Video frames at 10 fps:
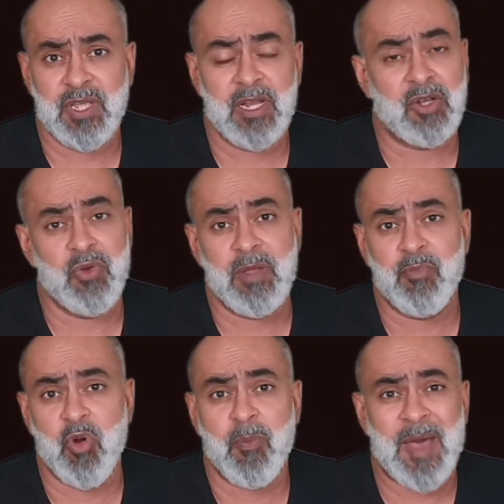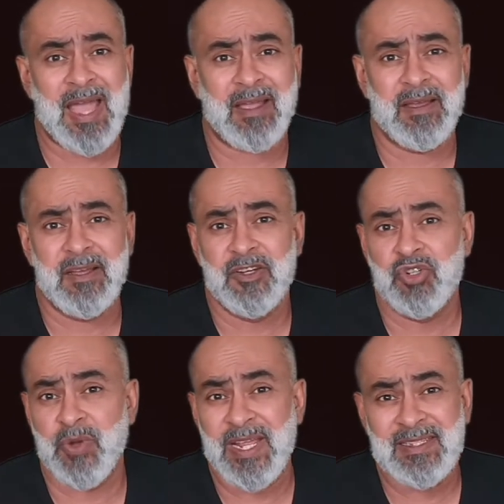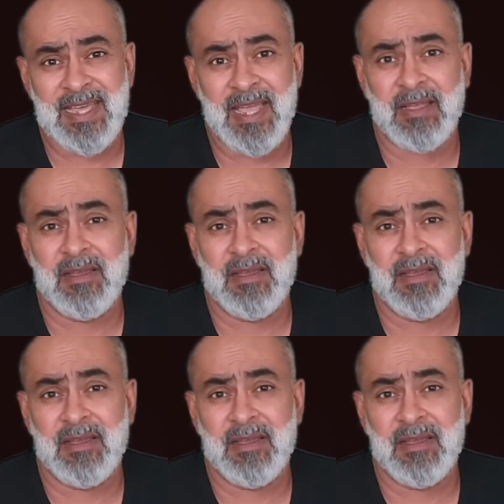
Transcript: including ProPak, DrinkTech,